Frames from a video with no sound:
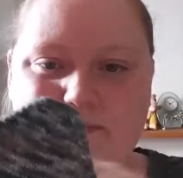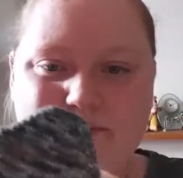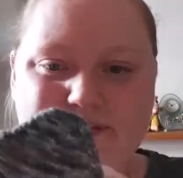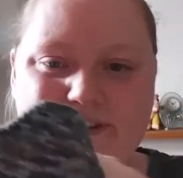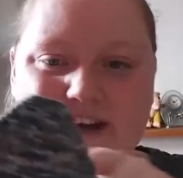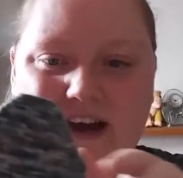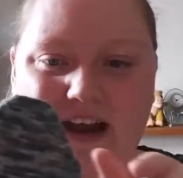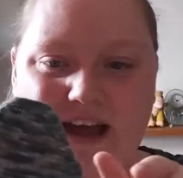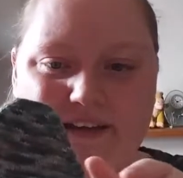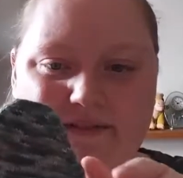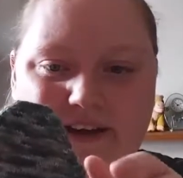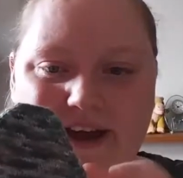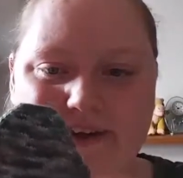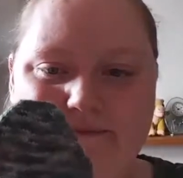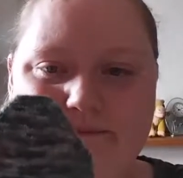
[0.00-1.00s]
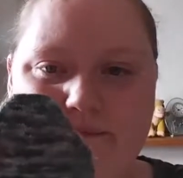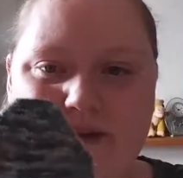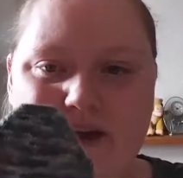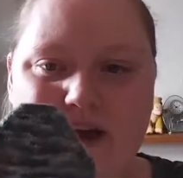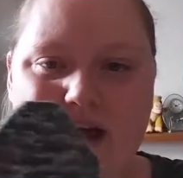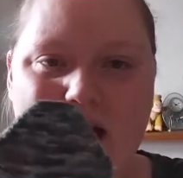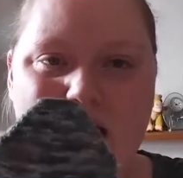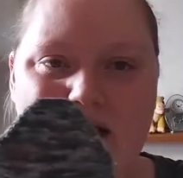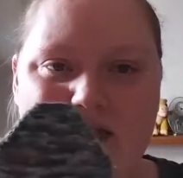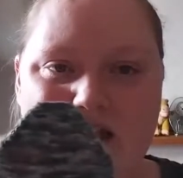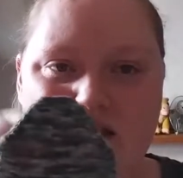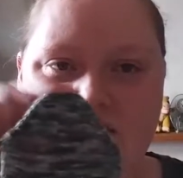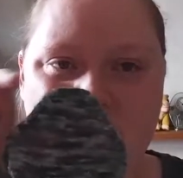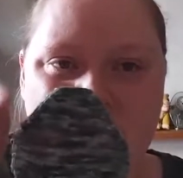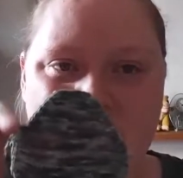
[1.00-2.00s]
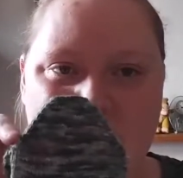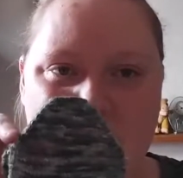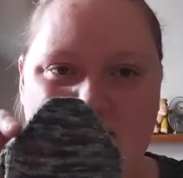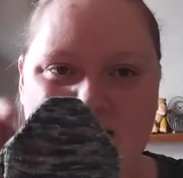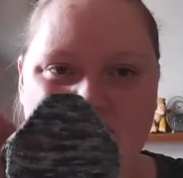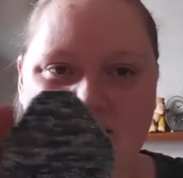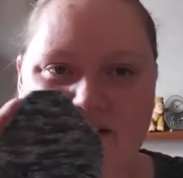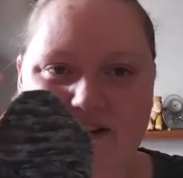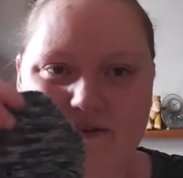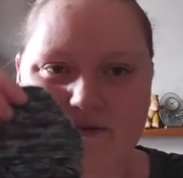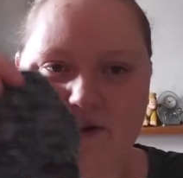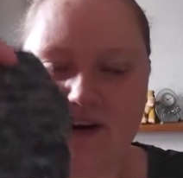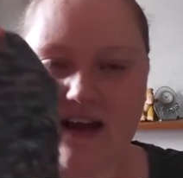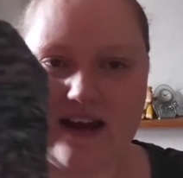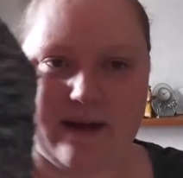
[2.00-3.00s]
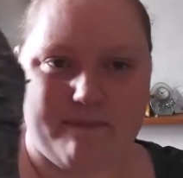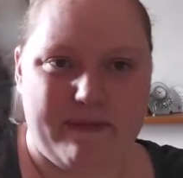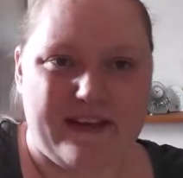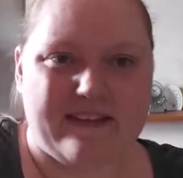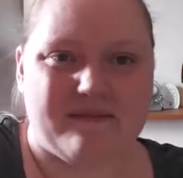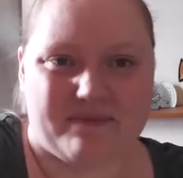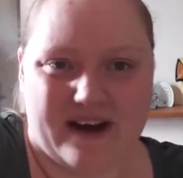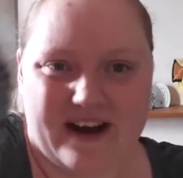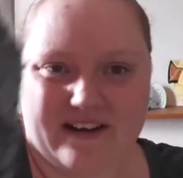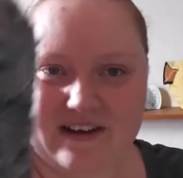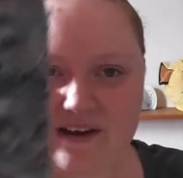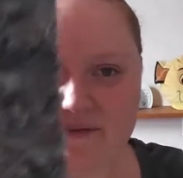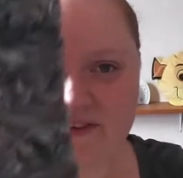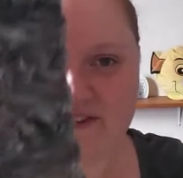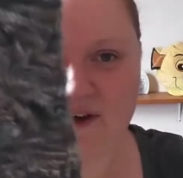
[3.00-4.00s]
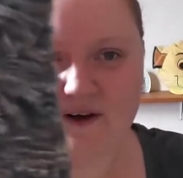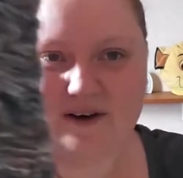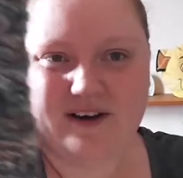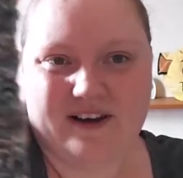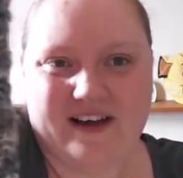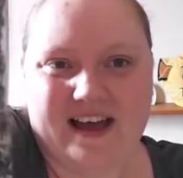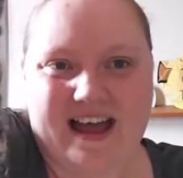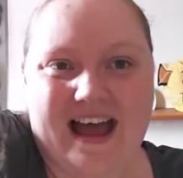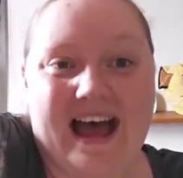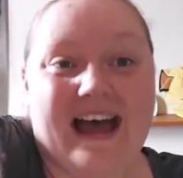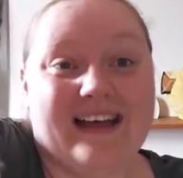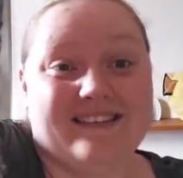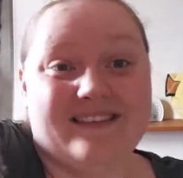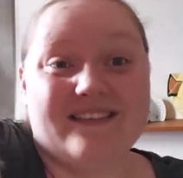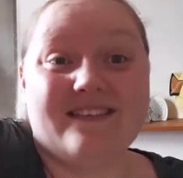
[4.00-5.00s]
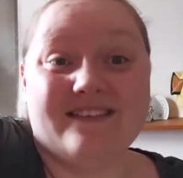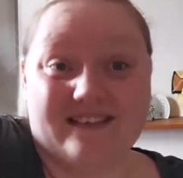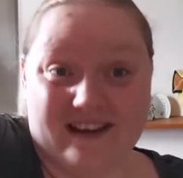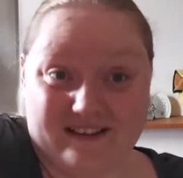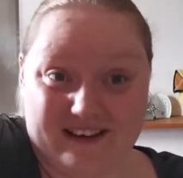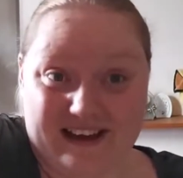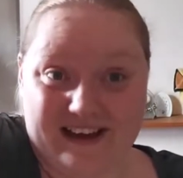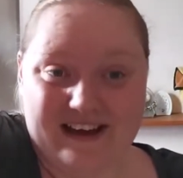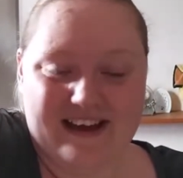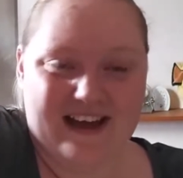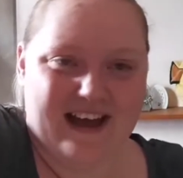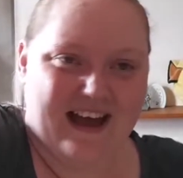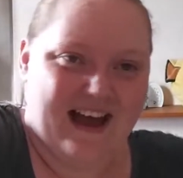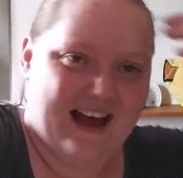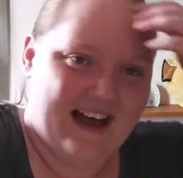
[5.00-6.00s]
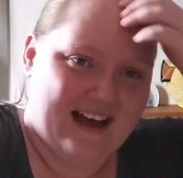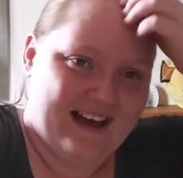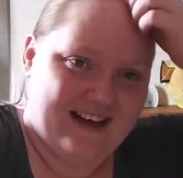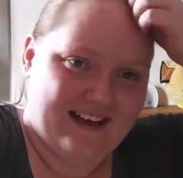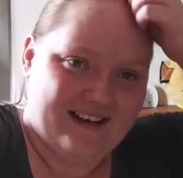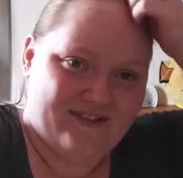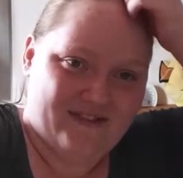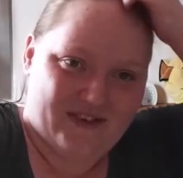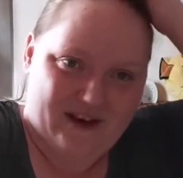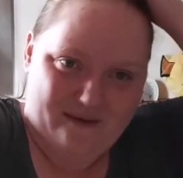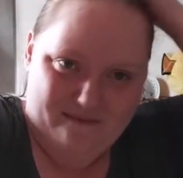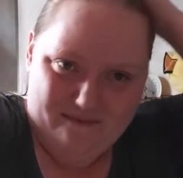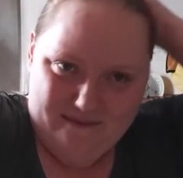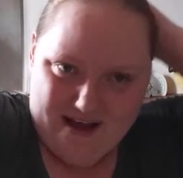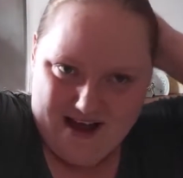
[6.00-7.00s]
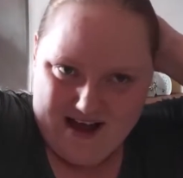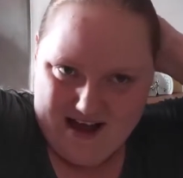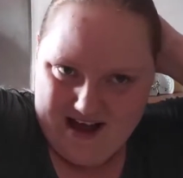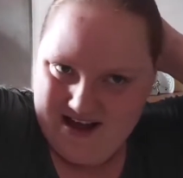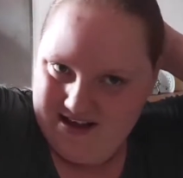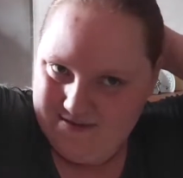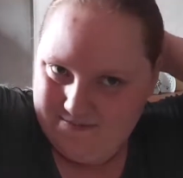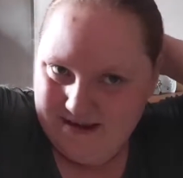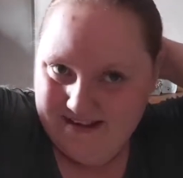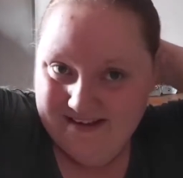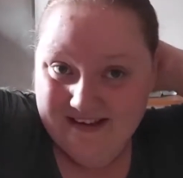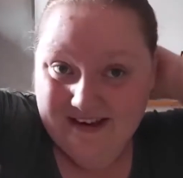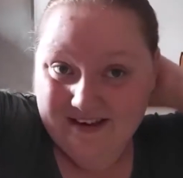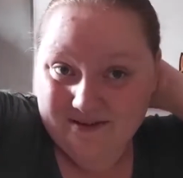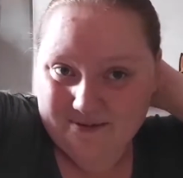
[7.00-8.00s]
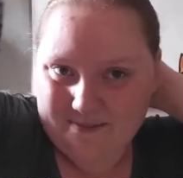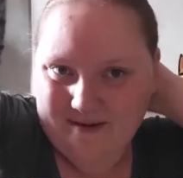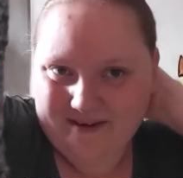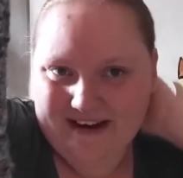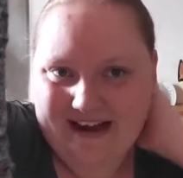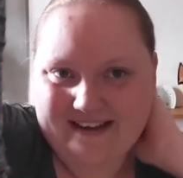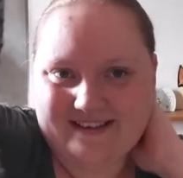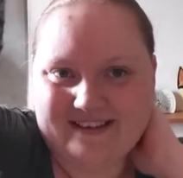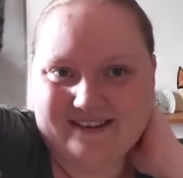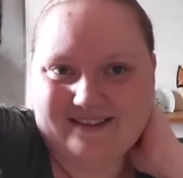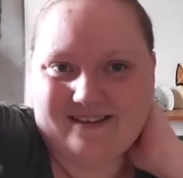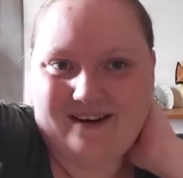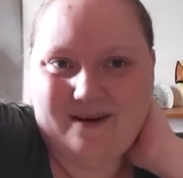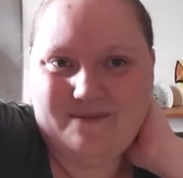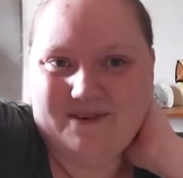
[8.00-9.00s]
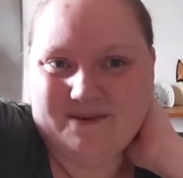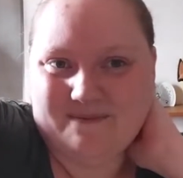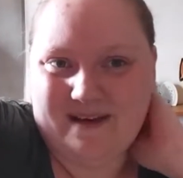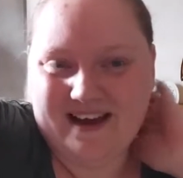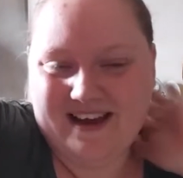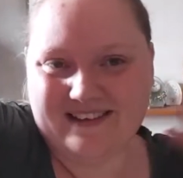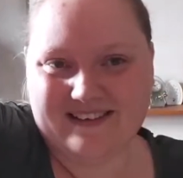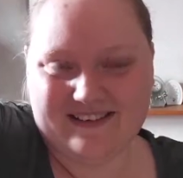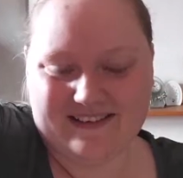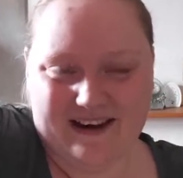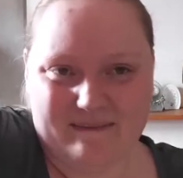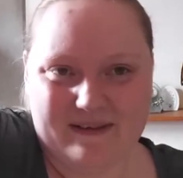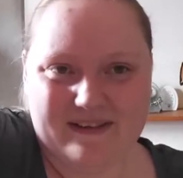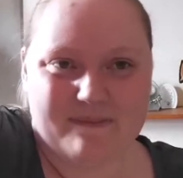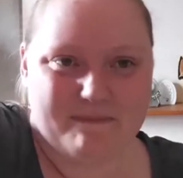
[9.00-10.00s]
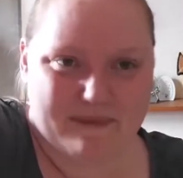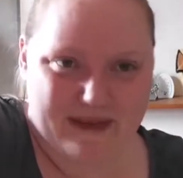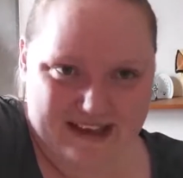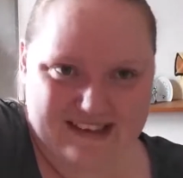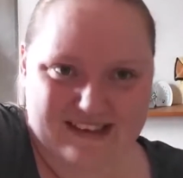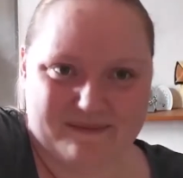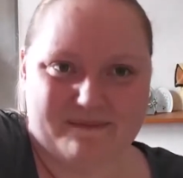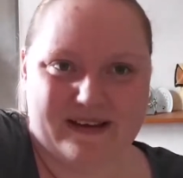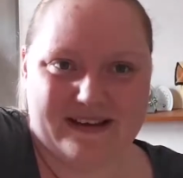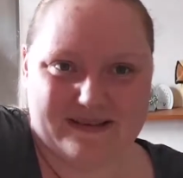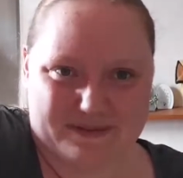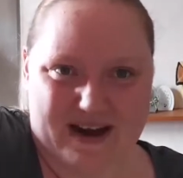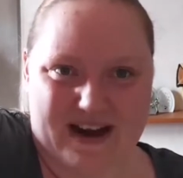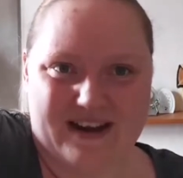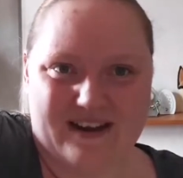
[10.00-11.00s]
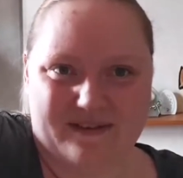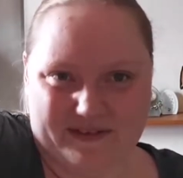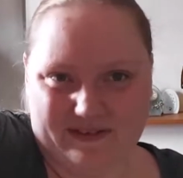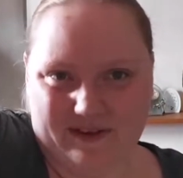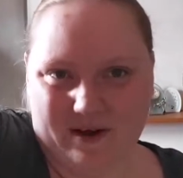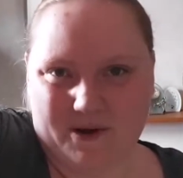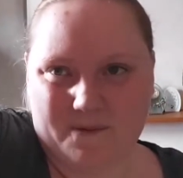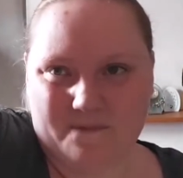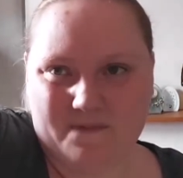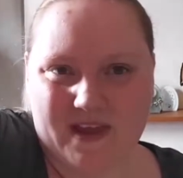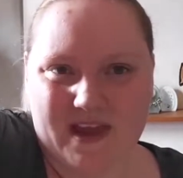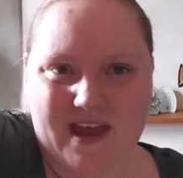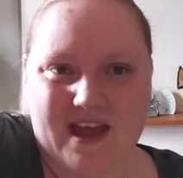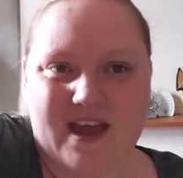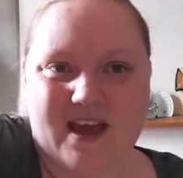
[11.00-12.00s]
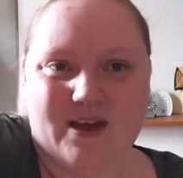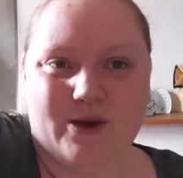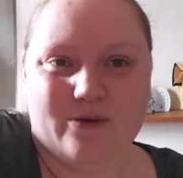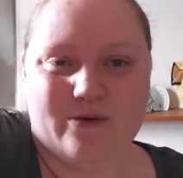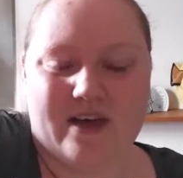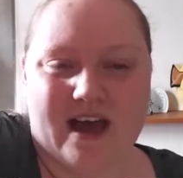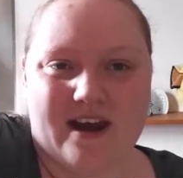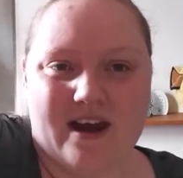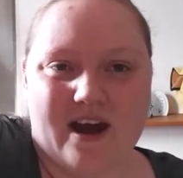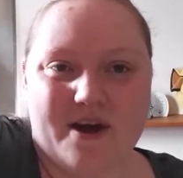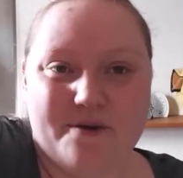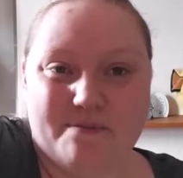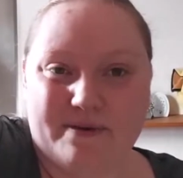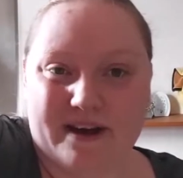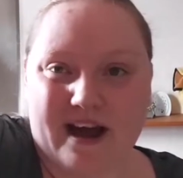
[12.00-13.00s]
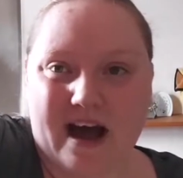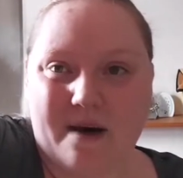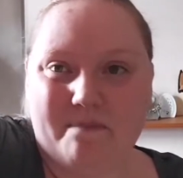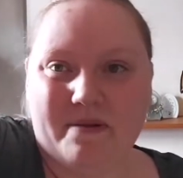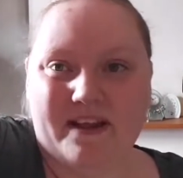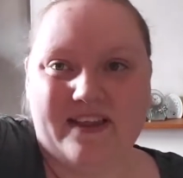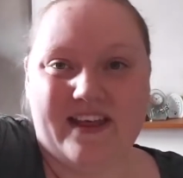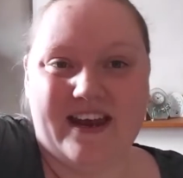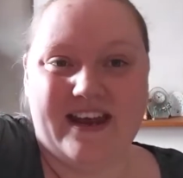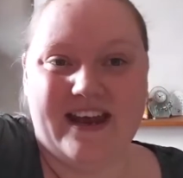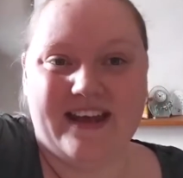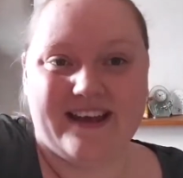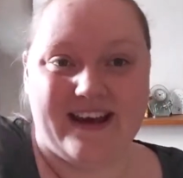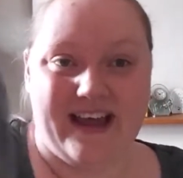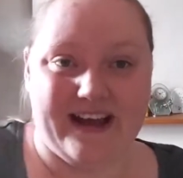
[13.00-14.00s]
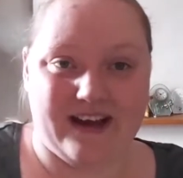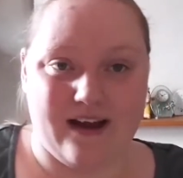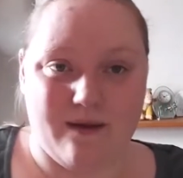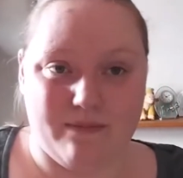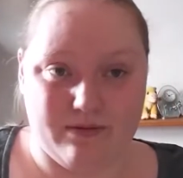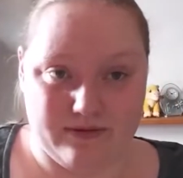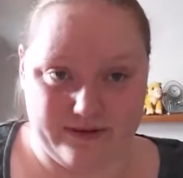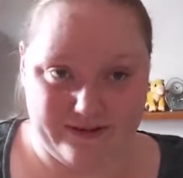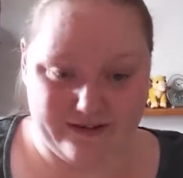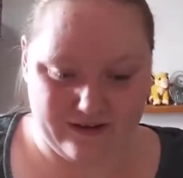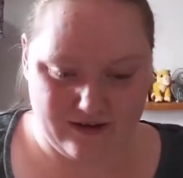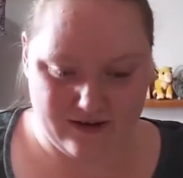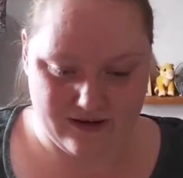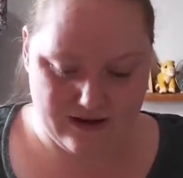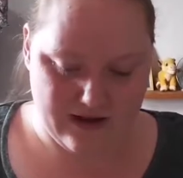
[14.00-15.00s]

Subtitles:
you put in a lifeline. And then you knit your heel and you've got like a pita bread of a sock, as Zoe from Pins and Needles podcast described on my Instagram. It's pita bread of a sock. You then open it up and then knit your leg upwards.